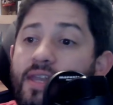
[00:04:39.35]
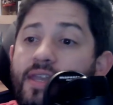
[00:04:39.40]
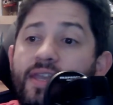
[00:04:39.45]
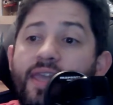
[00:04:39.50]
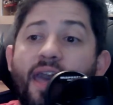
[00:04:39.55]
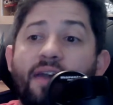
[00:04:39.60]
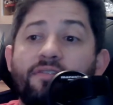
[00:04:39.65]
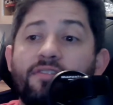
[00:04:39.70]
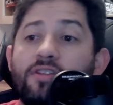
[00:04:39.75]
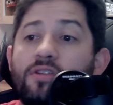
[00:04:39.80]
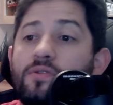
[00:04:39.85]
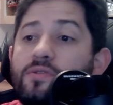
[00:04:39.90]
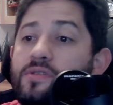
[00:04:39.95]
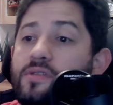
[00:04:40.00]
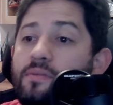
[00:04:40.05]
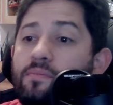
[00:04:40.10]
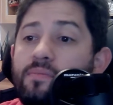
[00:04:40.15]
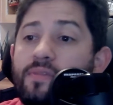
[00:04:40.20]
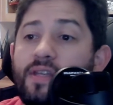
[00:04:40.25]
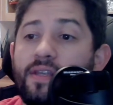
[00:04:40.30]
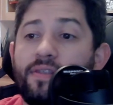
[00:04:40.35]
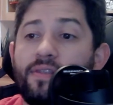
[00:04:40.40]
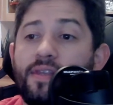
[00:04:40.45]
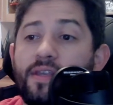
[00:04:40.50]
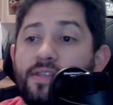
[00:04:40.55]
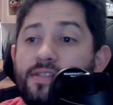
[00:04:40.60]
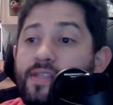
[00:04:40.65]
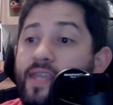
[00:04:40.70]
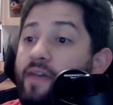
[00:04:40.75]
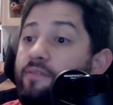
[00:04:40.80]
Gavin Newsom did
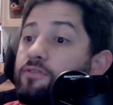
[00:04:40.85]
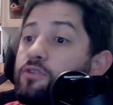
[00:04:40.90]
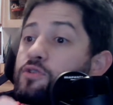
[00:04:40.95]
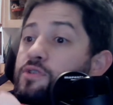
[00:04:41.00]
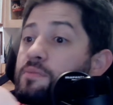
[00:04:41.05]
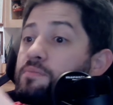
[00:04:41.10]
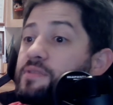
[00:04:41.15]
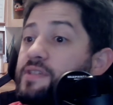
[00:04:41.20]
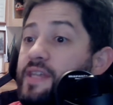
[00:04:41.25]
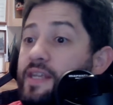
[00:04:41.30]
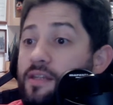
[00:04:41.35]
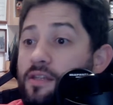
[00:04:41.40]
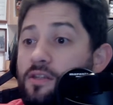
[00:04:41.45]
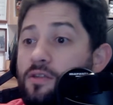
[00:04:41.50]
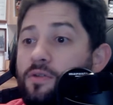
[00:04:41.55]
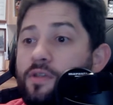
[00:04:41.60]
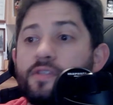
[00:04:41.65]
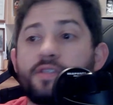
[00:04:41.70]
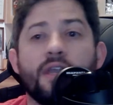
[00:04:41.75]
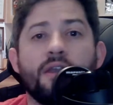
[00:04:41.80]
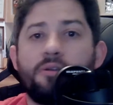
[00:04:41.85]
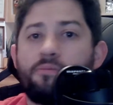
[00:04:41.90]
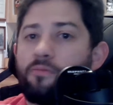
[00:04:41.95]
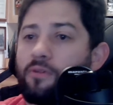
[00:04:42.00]
this. Gavin Newsom didn't do this.